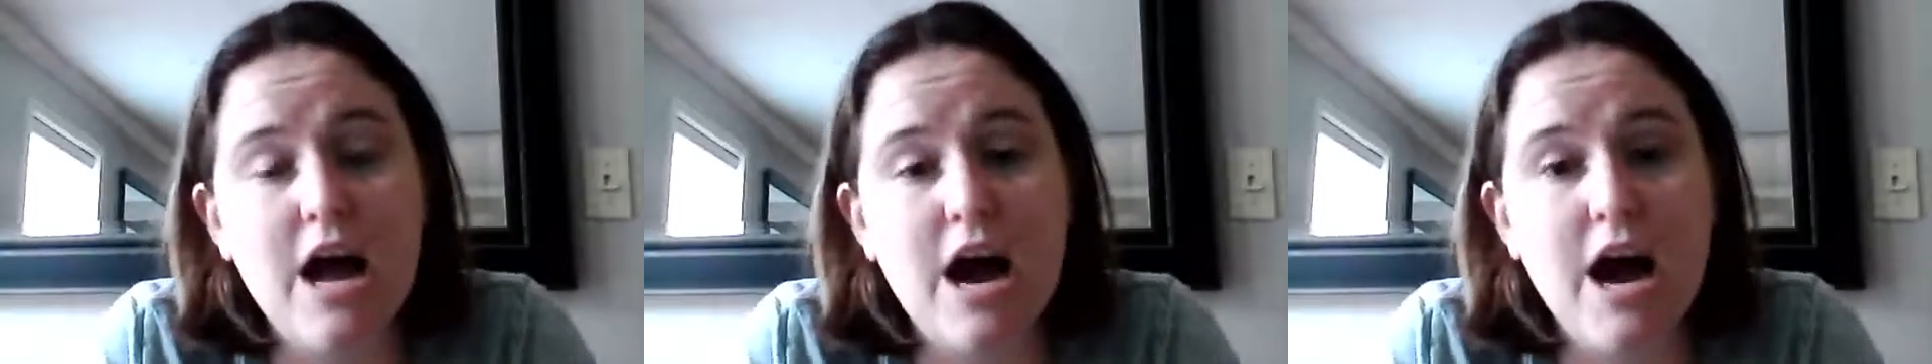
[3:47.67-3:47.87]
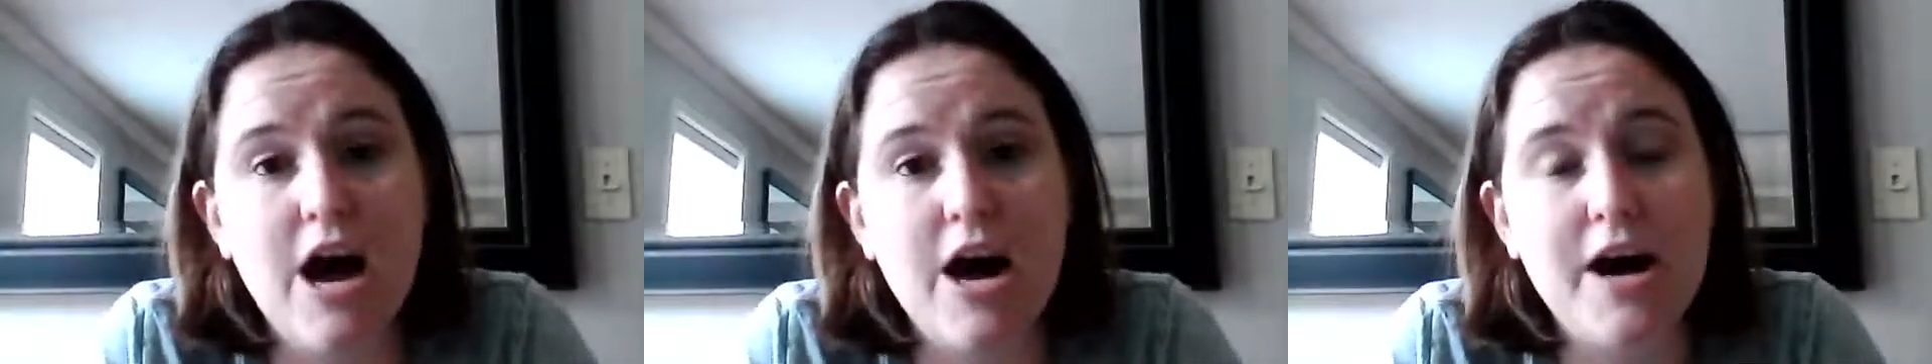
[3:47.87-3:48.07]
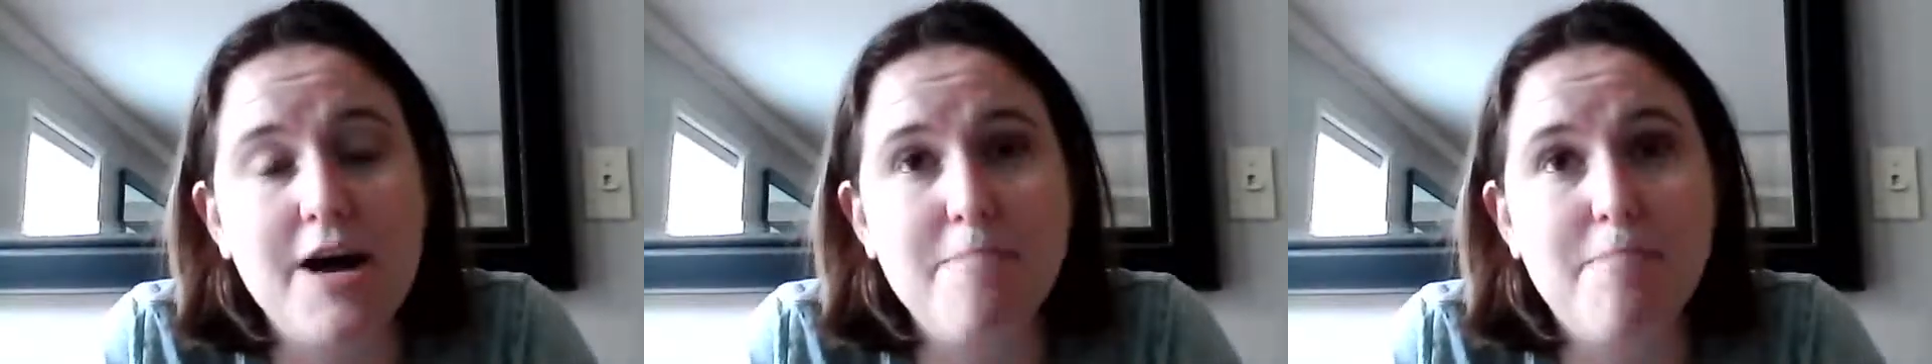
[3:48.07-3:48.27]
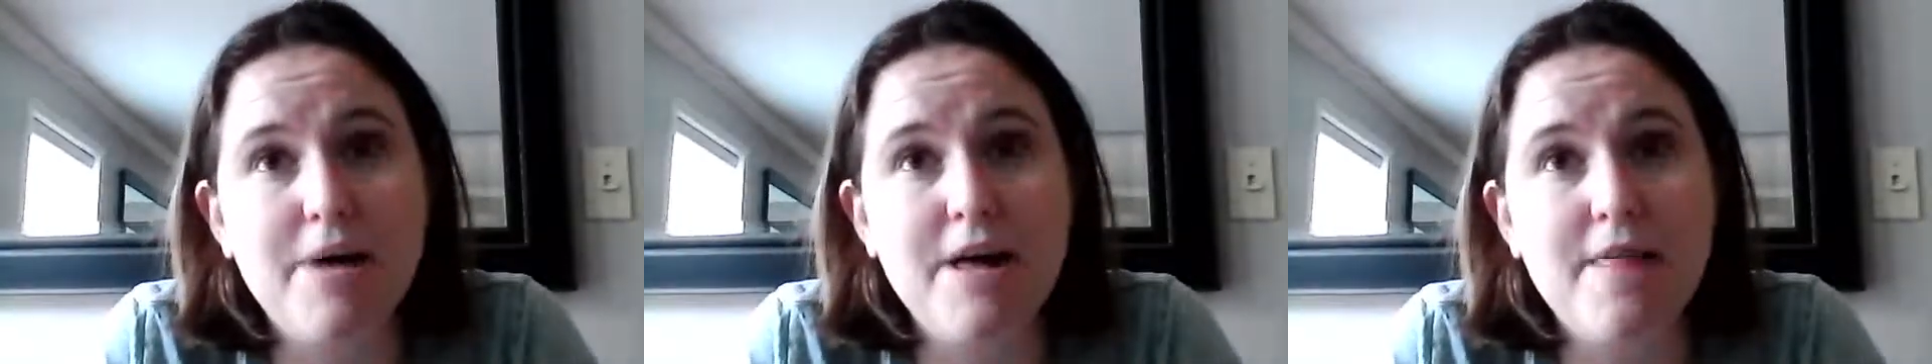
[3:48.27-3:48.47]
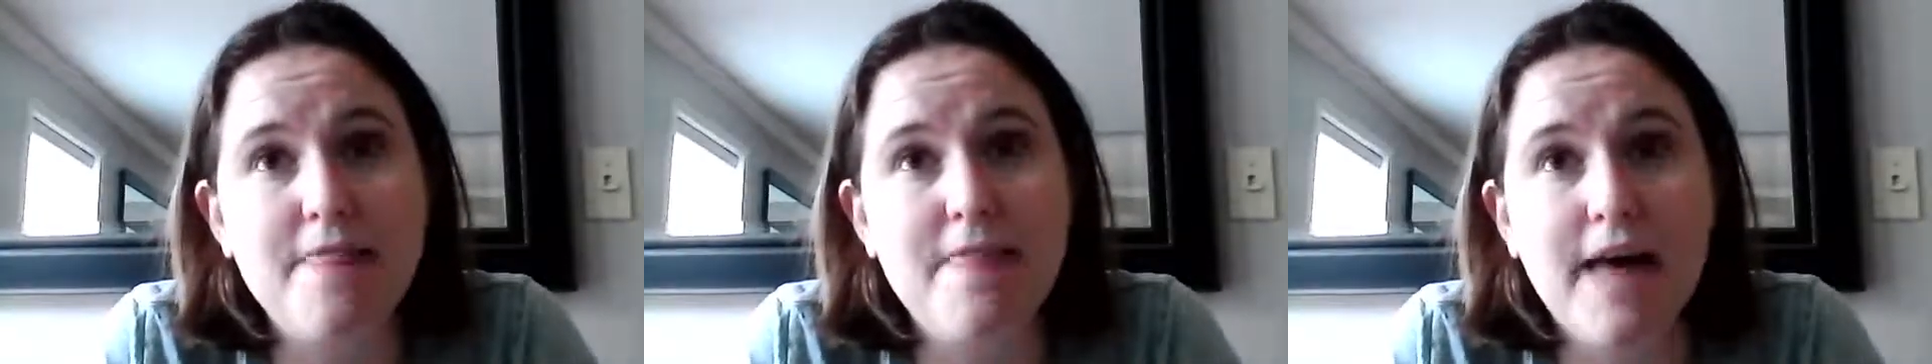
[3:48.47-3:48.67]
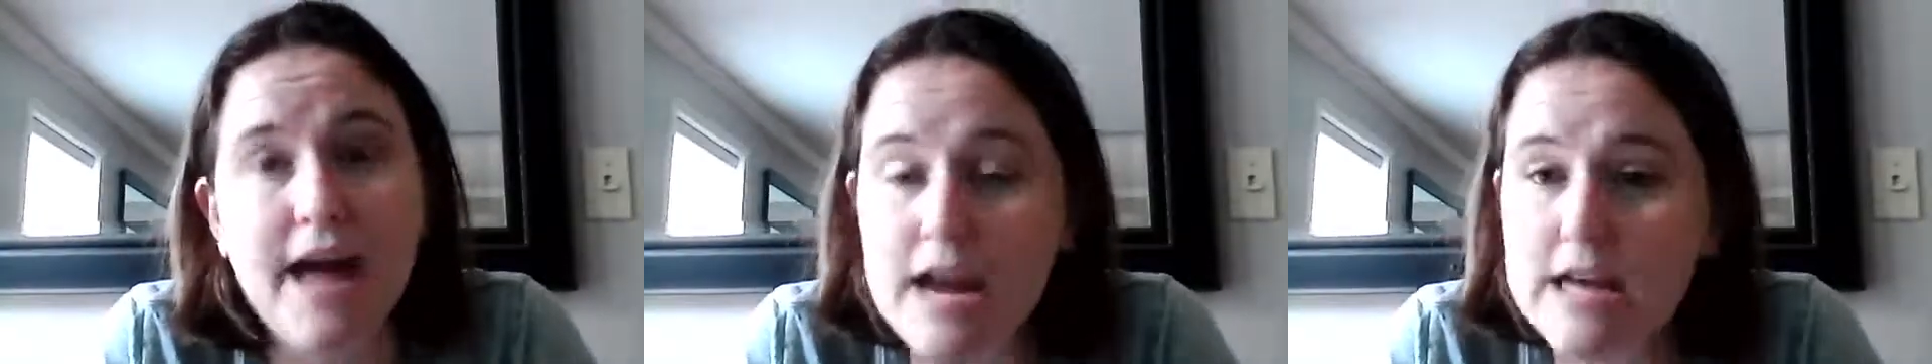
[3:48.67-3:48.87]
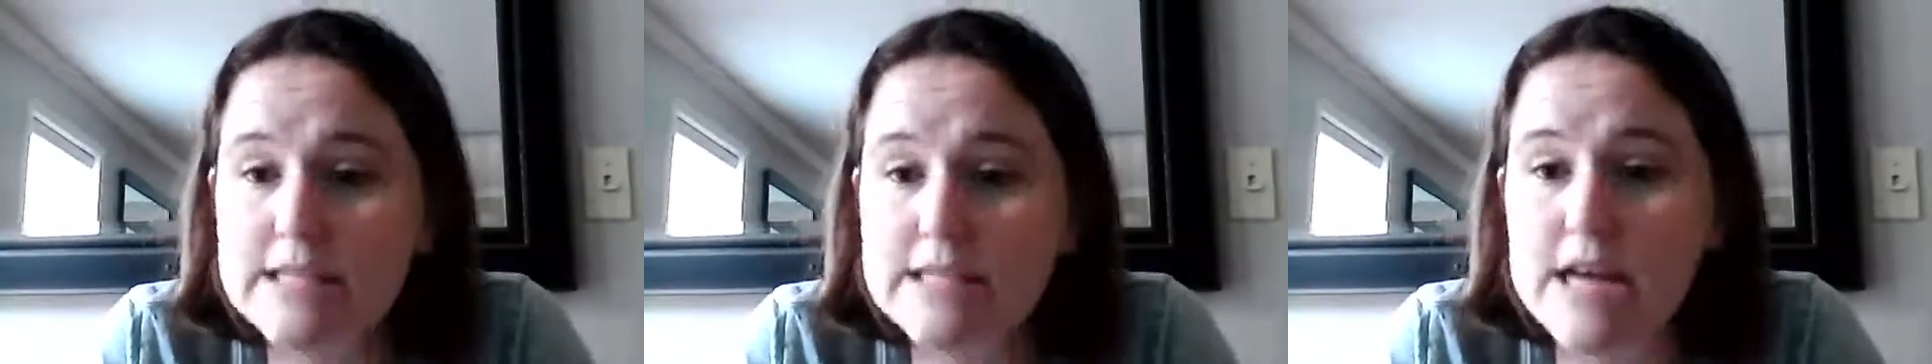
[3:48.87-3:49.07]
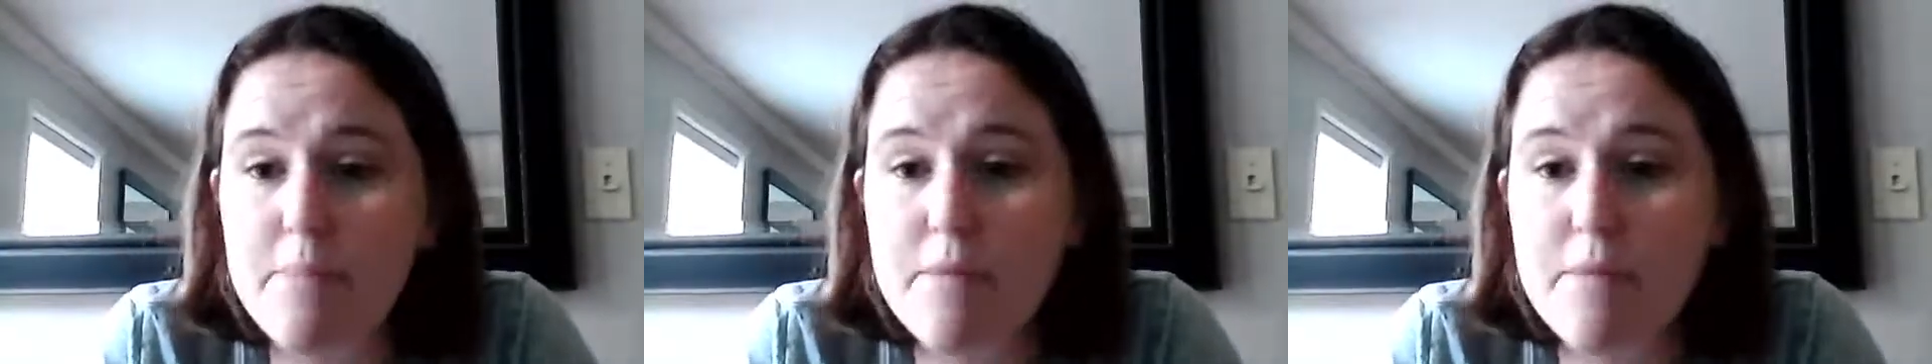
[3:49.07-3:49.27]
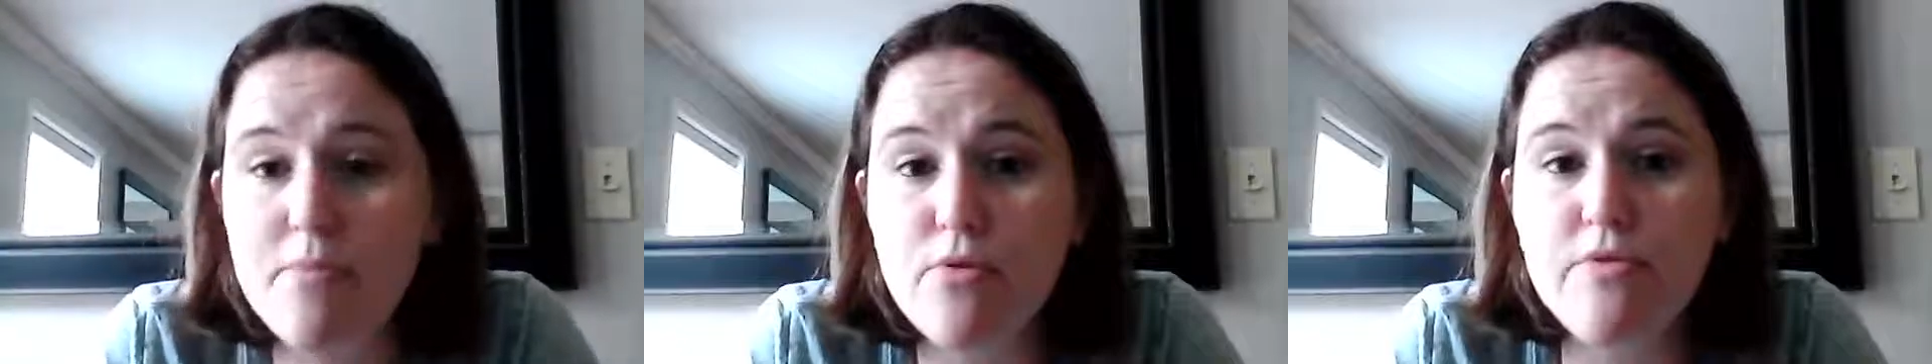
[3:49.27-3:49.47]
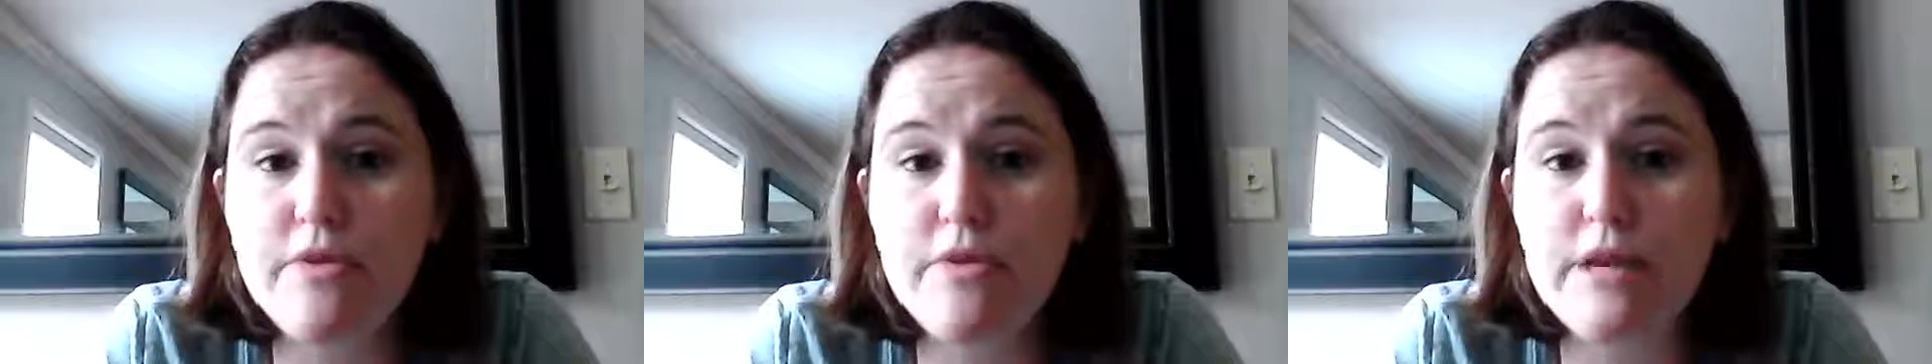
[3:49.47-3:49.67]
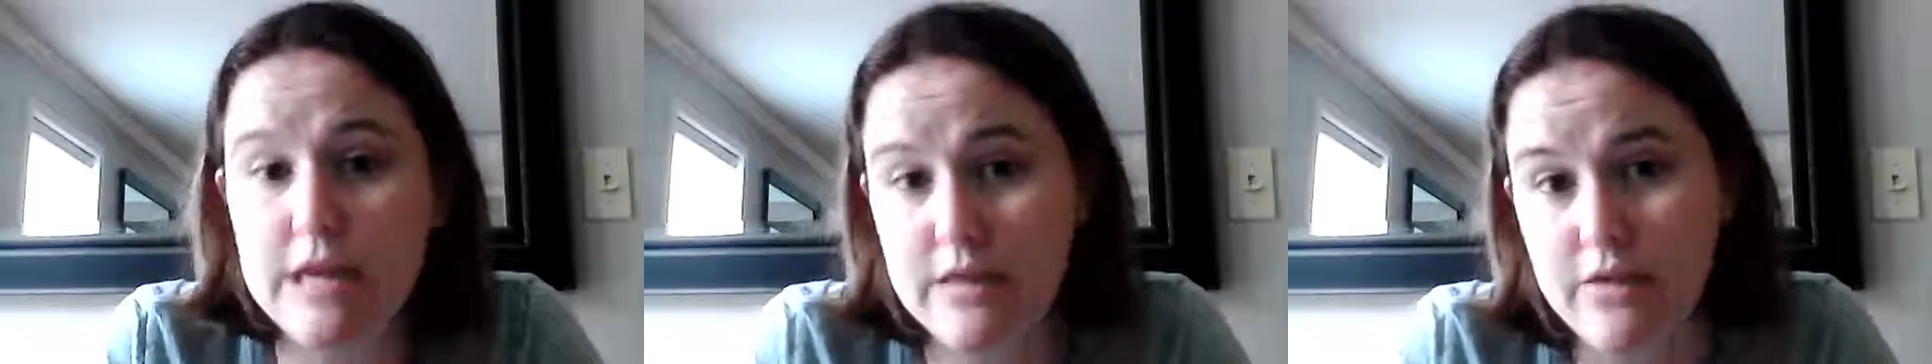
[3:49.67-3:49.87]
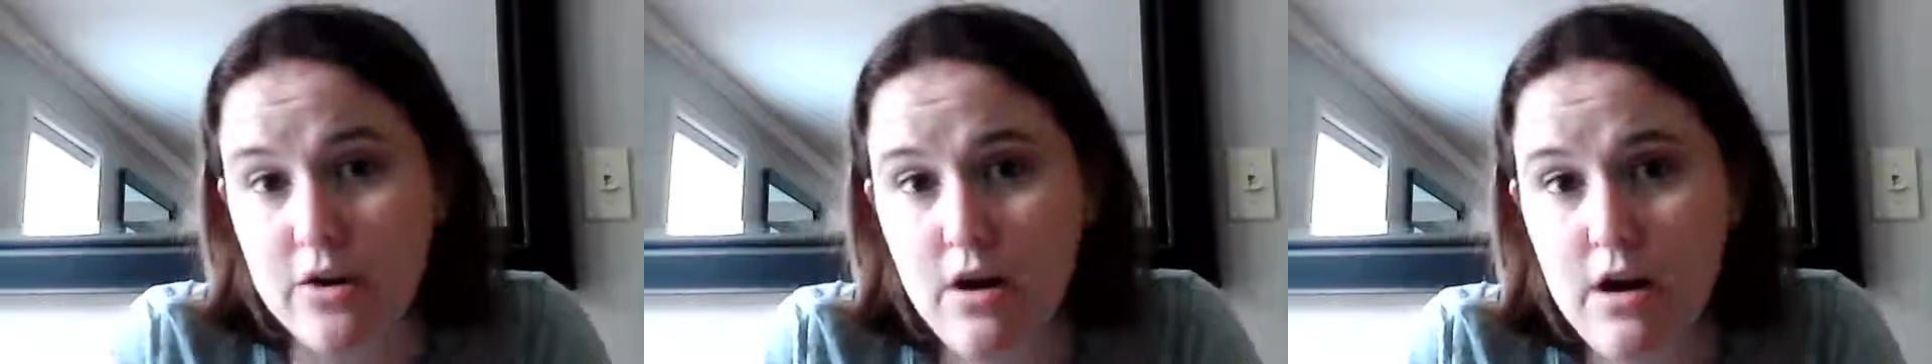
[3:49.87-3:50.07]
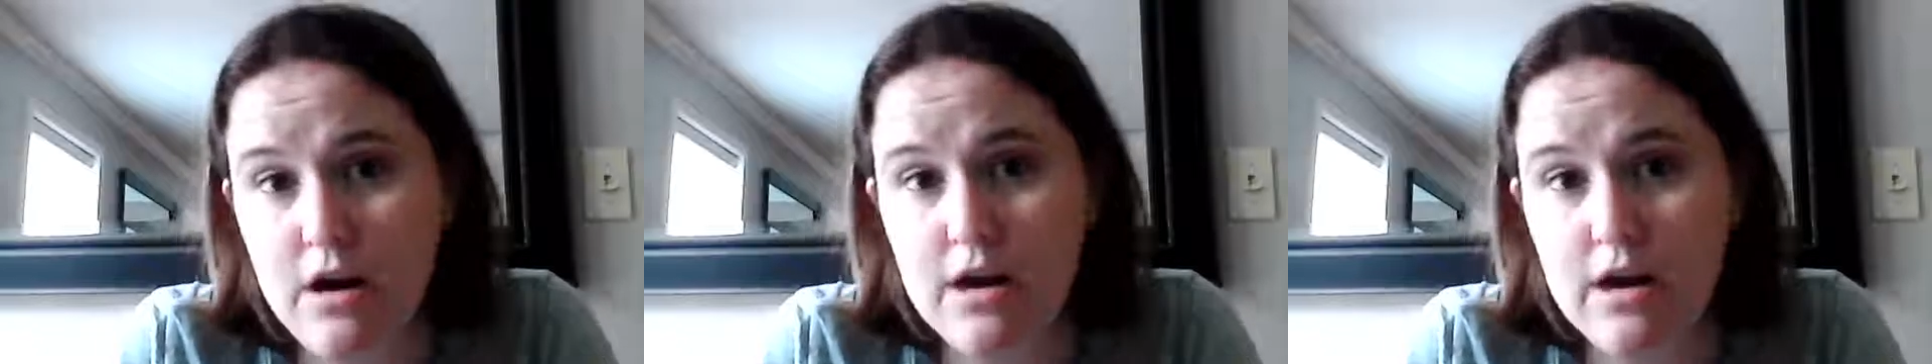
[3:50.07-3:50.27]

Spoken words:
But that has not been proven either,